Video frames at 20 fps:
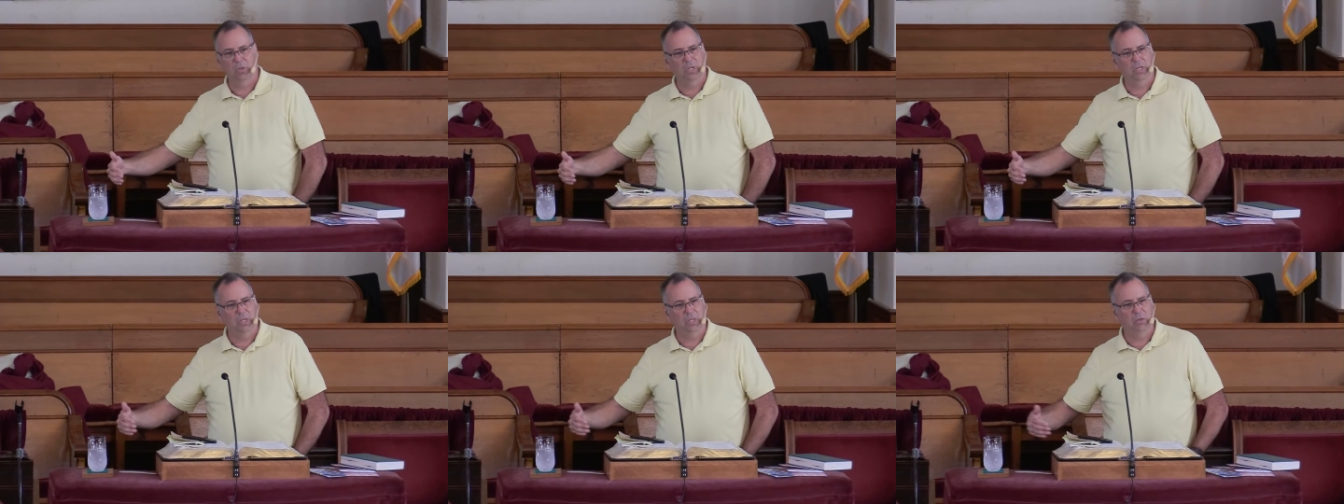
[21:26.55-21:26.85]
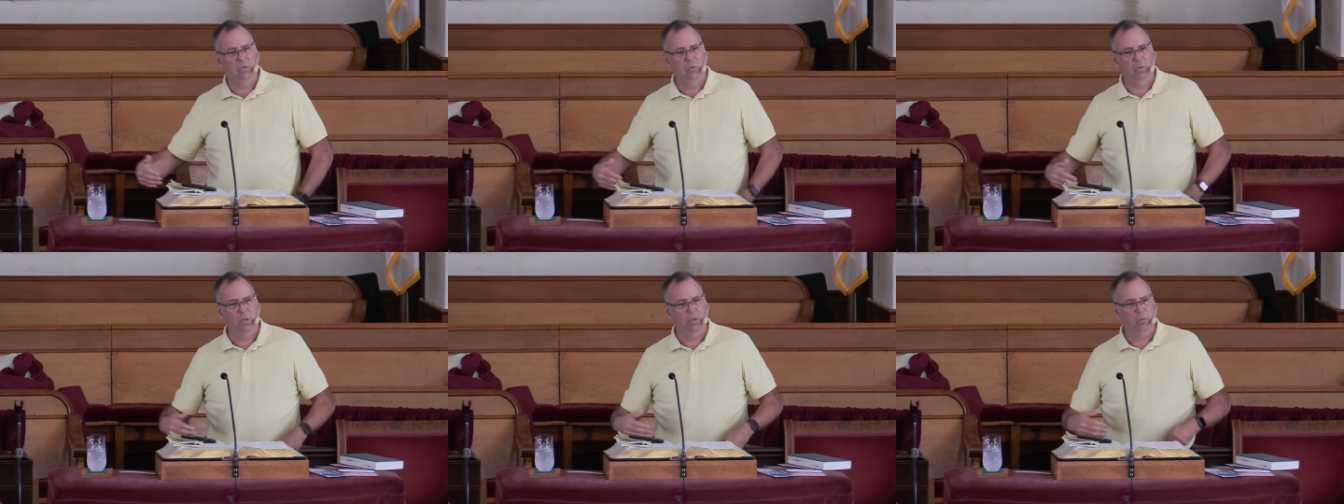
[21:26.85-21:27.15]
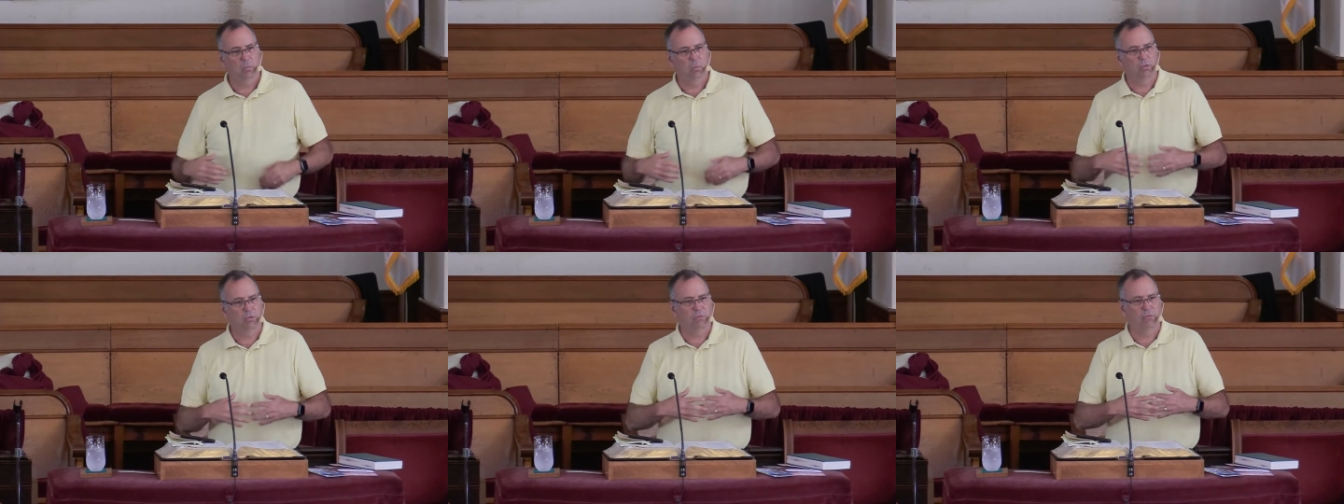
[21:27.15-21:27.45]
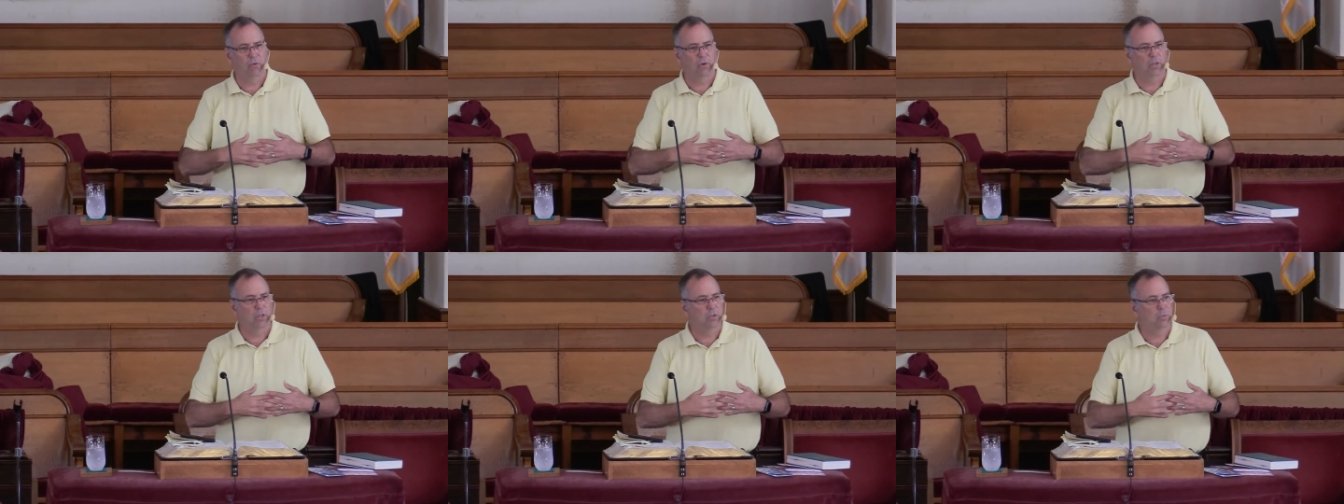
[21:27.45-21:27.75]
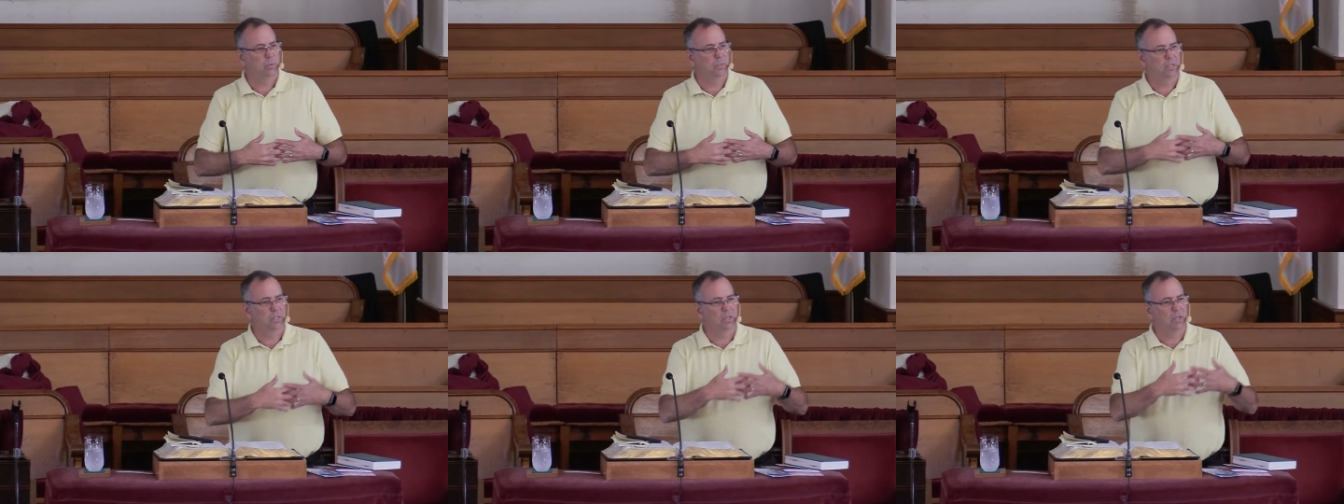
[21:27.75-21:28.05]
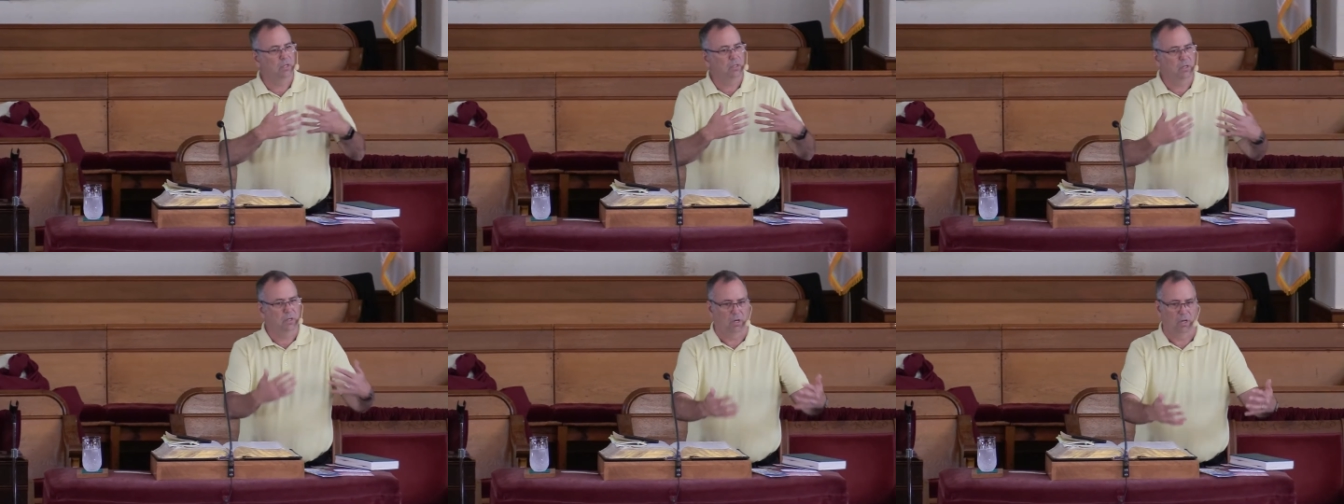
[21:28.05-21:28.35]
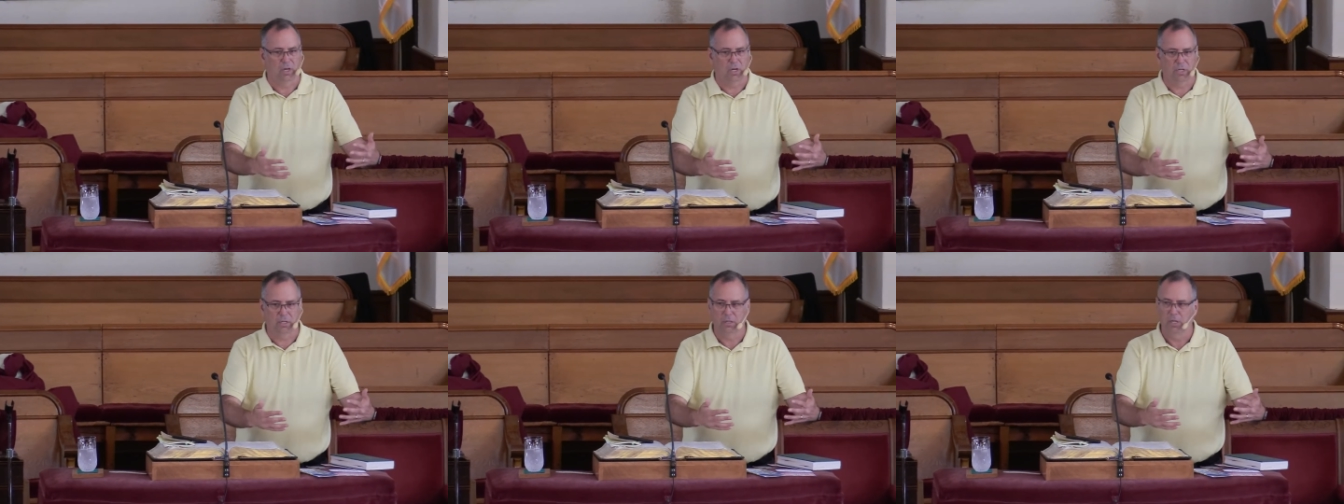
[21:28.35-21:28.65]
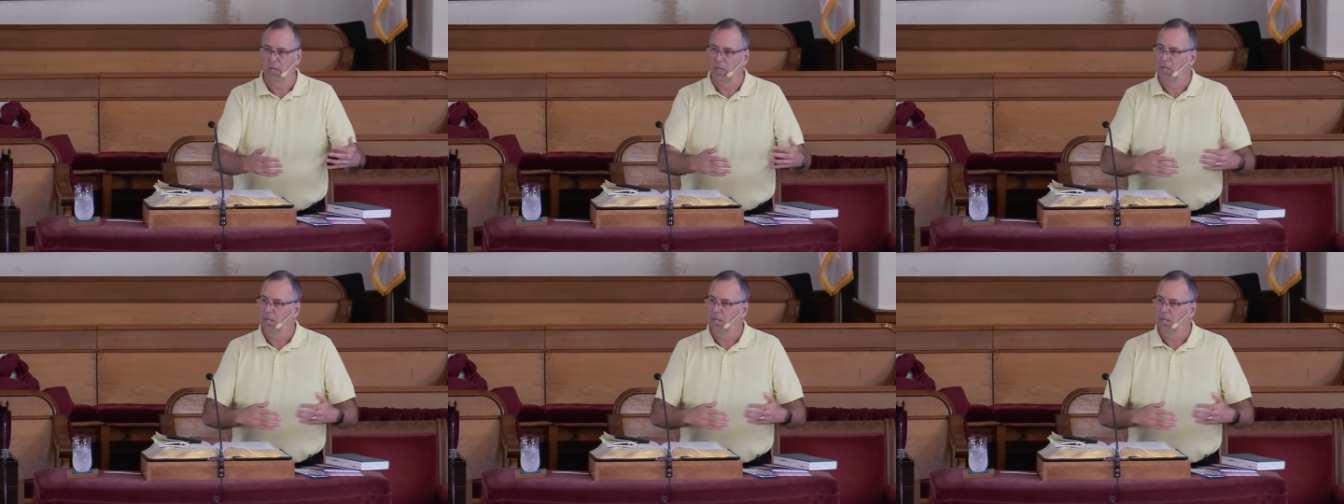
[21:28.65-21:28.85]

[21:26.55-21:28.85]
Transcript: he was following a God